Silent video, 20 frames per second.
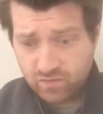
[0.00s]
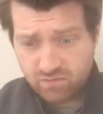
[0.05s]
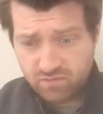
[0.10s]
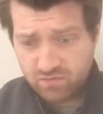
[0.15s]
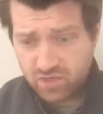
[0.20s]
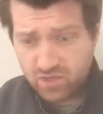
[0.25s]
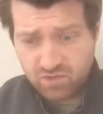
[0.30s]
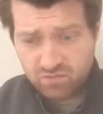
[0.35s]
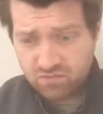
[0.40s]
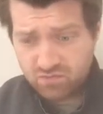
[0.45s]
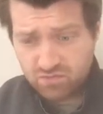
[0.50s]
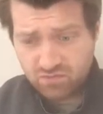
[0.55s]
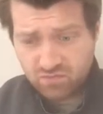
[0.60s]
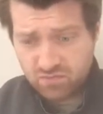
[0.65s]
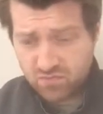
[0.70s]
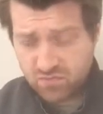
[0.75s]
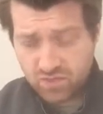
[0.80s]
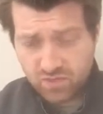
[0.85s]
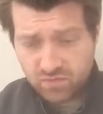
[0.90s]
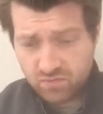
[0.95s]

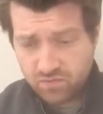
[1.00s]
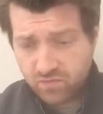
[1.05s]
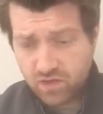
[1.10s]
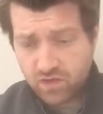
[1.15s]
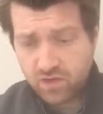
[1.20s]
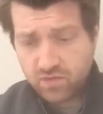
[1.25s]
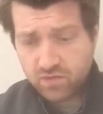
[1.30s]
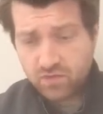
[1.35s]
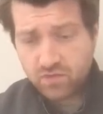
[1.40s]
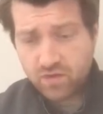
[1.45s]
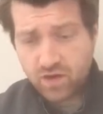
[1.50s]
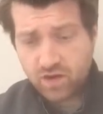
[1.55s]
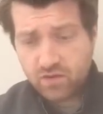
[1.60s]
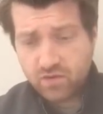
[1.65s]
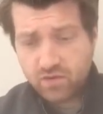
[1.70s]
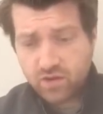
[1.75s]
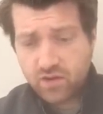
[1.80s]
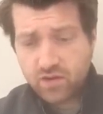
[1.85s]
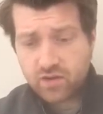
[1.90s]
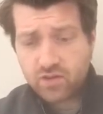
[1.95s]
it's really very,
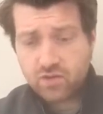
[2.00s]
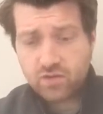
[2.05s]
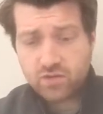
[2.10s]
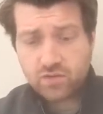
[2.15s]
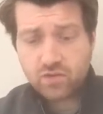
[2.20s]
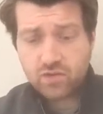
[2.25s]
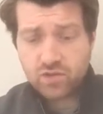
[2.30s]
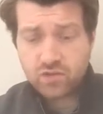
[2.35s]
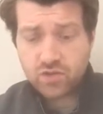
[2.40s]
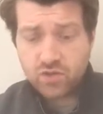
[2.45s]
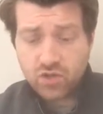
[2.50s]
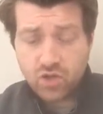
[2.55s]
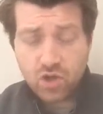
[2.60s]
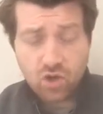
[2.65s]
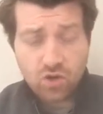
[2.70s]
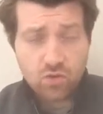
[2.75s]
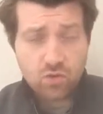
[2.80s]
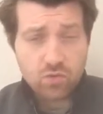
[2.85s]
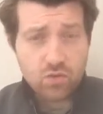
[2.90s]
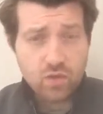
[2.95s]
very useful to
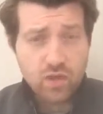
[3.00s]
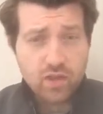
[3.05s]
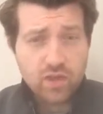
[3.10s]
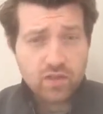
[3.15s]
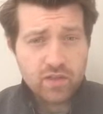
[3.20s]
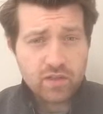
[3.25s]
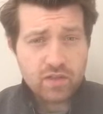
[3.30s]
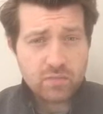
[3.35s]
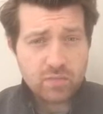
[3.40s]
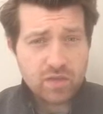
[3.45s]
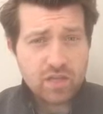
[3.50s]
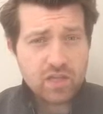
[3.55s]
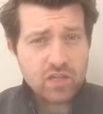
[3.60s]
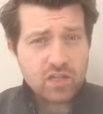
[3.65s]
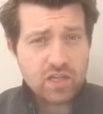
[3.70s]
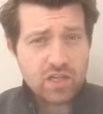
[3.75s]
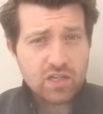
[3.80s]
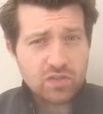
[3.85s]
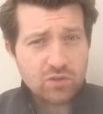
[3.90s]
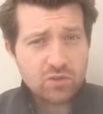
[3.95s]
know that the
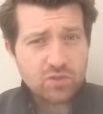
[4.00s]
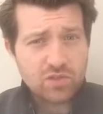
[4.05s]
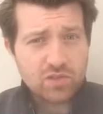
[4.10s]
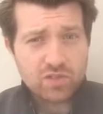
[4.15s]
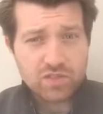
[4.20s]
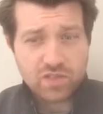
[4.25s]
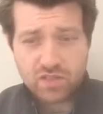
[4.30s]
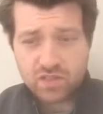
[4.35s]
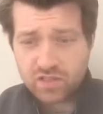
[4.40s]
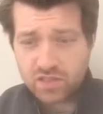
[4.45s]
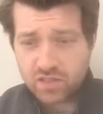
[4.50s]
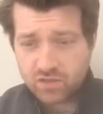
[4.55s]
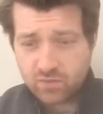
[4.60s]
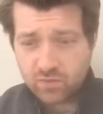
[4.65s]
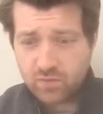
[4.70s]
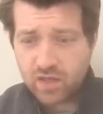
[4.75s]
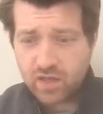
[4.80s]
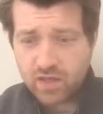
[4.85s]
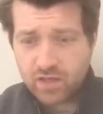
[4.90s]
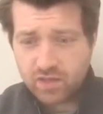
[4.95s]
PGA Tour statistics
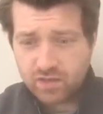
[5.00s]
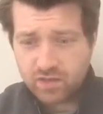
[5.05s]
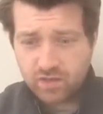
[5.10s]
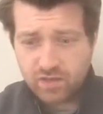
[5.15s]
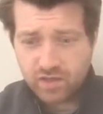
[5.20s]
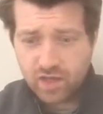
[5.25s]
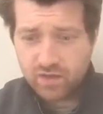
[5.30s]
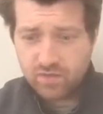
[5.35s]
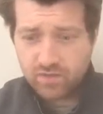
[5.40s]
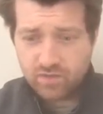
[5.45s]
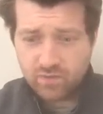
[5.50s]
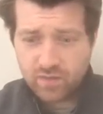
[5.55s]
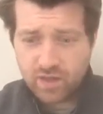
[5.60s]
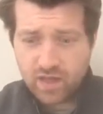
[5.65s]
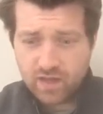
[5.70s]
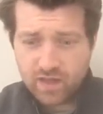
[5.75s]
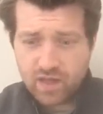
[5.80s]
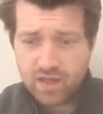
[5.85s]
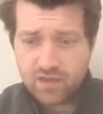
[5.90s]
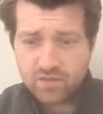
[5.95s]
from
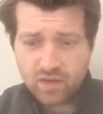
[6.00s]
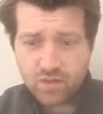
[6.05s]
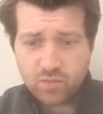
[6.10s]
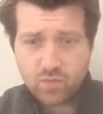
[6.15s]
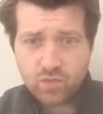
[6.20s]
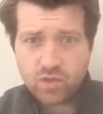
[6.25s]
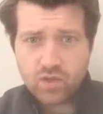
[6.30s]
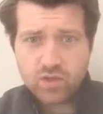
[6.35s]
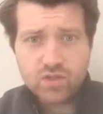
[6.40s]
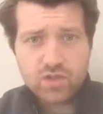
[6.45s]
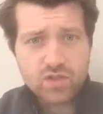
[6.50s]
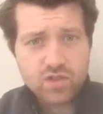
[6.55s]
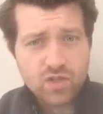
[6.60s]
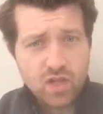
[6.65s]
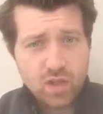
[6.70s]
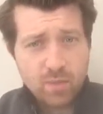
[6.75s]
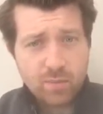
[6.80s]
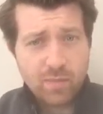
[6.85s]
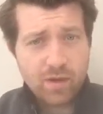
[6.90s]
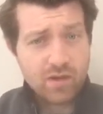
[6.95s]
that length inwards
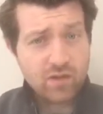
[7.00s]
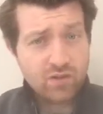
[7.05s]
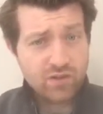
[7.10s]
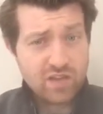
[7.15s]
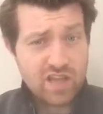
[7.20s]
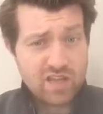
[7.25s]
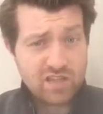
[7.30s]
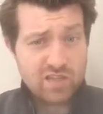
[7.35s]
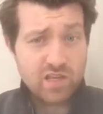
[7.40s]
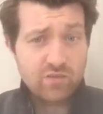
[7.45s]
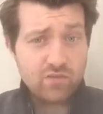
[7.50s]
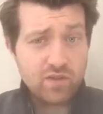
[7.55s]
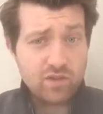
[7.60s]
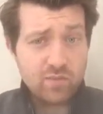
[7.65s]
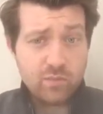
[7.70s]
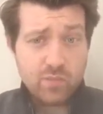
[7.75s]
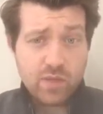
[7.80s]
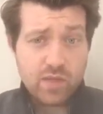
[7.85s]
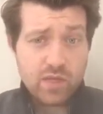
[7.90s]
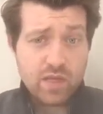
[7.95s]
might not necessarily
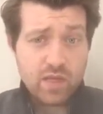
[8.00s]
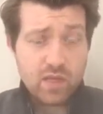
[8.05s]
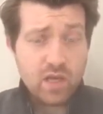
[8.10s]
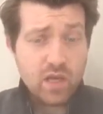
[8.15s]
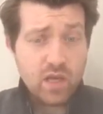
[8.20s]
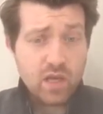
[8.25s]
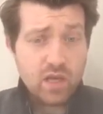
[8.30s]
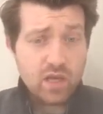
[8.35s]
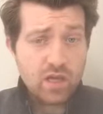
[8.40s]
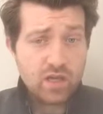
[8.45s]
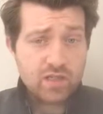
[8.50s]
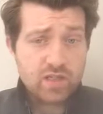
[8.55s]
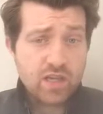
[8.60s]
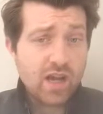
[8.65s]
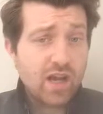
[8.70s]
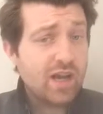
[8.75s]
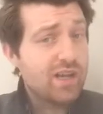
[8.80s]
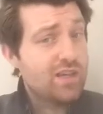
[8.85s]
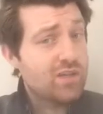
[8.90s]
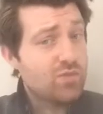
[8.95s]
be as
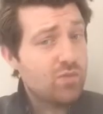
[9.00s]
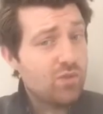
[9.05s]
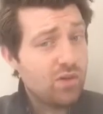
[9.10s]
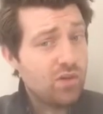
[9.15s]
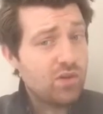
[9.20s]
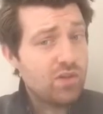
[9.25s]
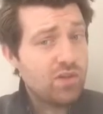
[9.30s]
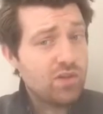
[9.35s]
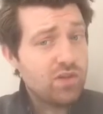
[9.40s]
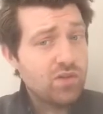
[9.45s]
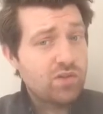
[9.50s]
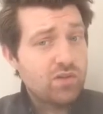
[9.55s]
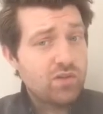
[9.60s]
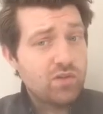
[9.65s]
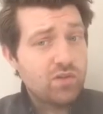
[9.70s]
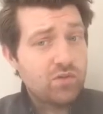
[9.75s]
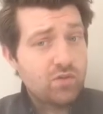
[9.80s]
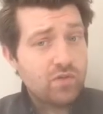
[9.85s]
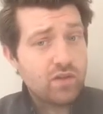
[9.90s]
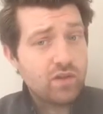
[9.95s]
high as what
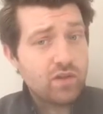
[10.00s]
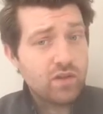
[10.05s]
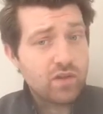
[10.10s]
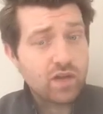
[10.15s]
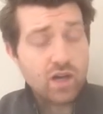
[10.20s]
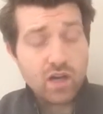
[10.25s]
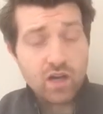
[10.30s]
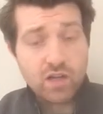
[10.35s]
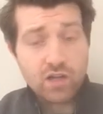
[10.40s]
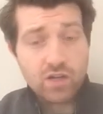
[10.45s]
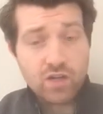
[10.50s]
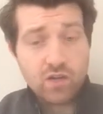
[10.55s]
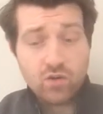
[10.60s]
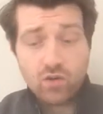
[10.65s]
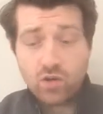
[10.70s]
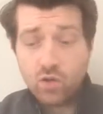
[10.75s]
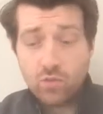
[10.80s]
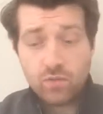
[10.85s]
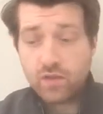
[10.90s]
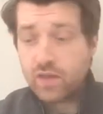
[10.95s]
you feel they are, and
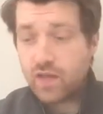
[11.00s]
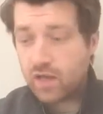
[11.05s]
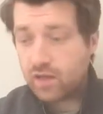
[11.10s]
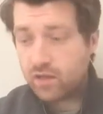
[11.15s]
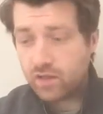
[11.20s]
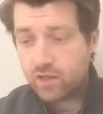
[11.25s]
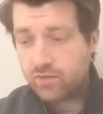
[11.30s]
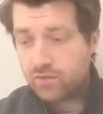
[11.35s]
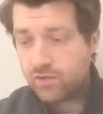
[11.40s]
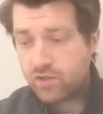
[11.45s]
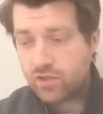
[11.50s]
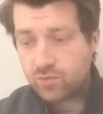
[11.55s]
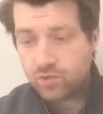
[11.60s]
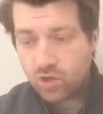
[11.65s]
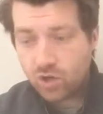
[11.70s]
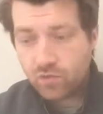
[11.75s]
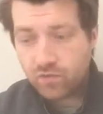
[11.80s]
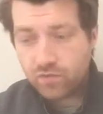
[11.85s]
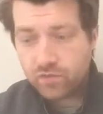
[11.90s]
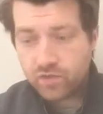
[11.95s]
hopefully that will give you some
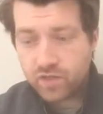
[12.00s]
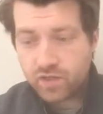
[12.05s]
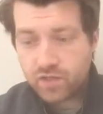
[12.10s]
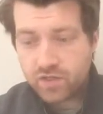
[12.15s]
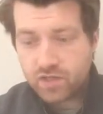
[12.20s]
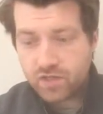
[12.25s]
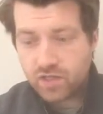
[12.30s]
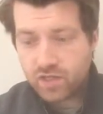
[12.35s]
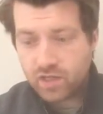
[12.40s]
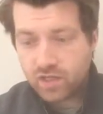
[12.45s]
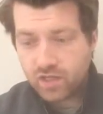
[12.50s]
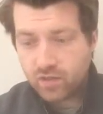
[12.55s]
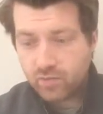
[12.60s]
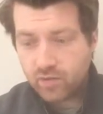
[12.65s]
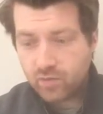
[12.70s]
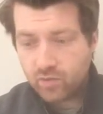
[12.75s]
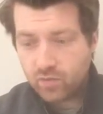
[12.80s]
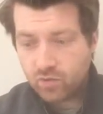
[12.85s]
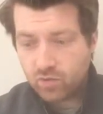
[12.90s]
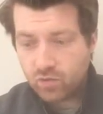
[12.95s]
confidence and a little
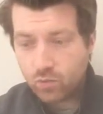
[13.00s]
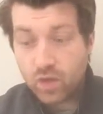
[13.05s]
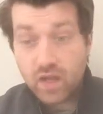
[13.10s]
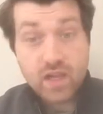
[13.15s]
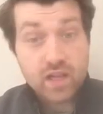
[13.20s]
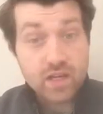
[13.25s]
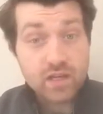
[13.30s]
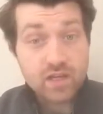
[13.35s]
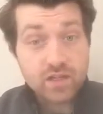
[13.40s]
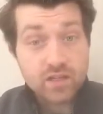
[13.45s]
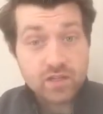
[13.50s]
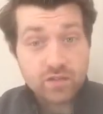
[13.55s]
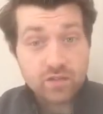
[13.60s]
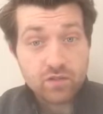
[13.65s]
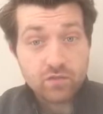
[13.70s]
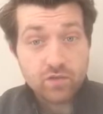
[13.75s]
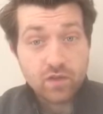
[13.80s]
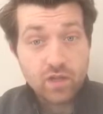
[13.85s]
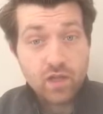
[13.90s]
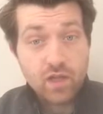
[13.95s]
bit more awareness
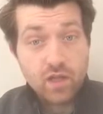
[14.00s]
of